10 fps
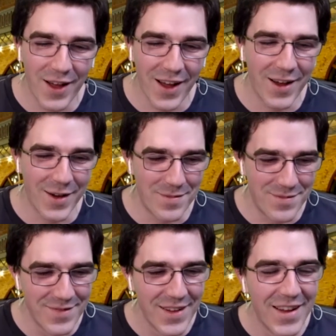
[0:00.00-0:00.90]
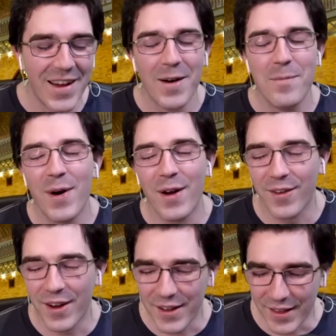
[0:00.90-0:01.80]
um, but
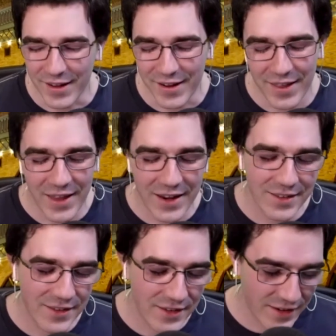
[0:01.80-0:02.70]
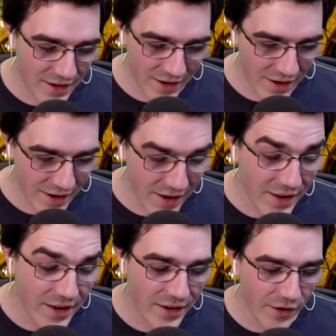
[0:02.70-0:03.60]
right, like that is, uh, it,
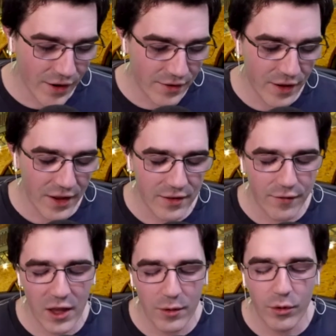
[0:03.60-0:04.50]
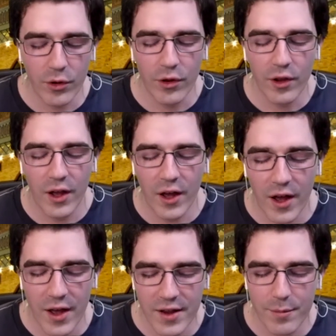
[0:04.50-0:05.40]
you know, it's a, it's a valuable uh,
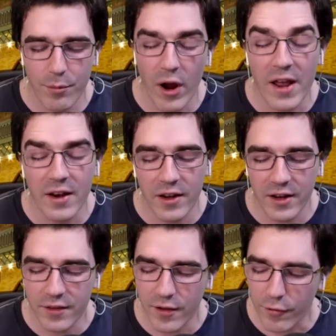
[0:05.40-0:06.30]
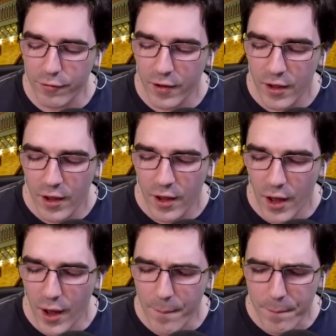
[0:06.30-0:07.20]
brand in itself,
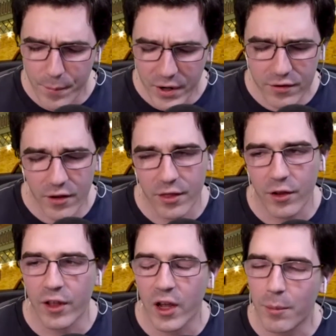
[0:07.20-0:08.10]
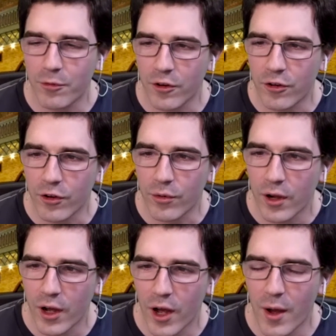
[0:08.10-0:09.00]
um, but it's not the only option too.
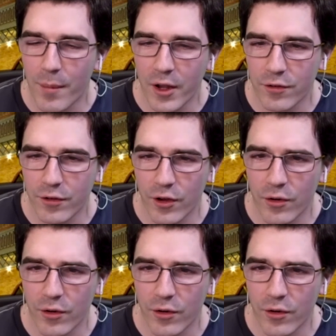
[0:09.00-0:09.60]
Um, and so